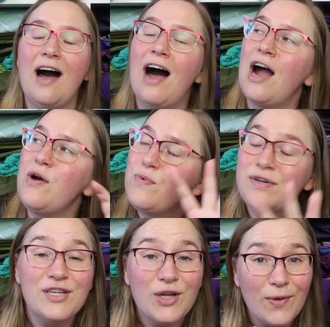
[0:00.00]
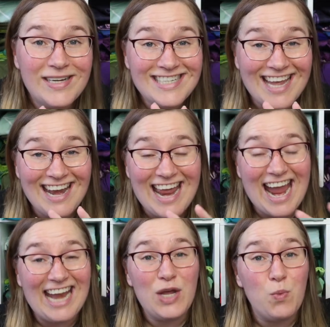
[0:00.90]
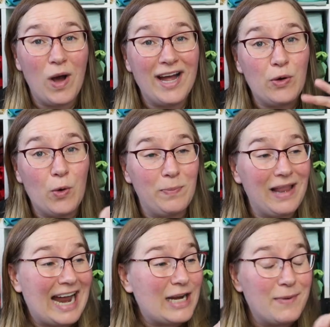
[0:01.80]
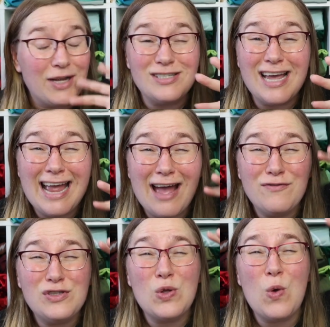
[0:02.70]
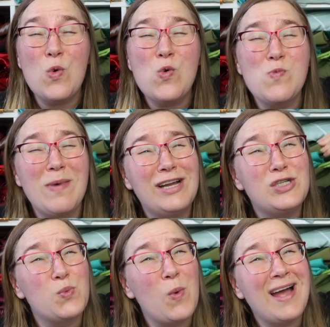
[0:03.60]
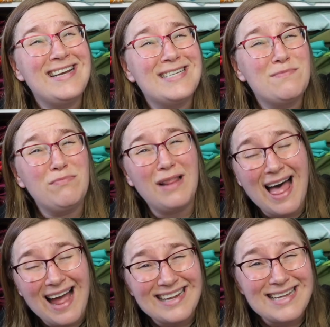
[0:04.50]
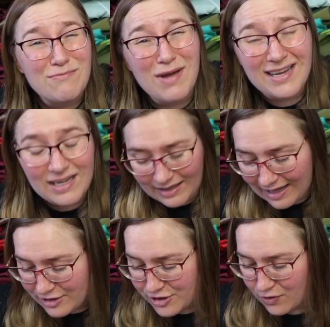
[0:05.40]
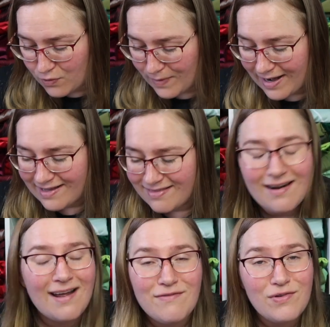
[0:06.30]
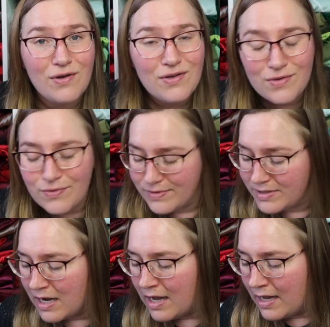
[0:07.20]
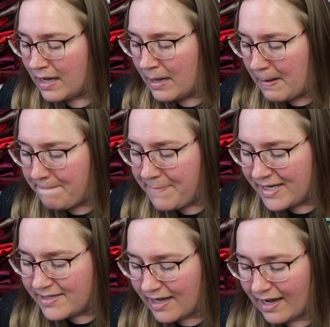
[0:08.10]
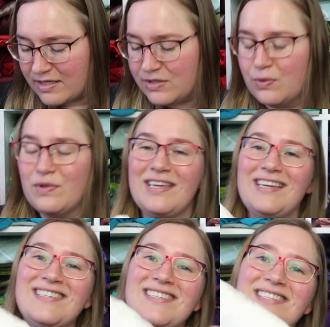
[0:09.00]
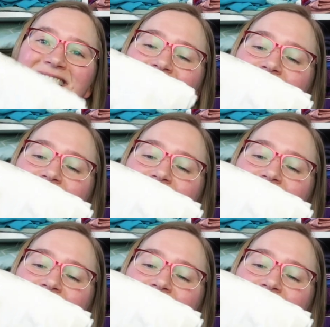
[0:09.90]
I wasn't going to get any white or black because I have so much white and black in my collection already that I have not used. But I saw this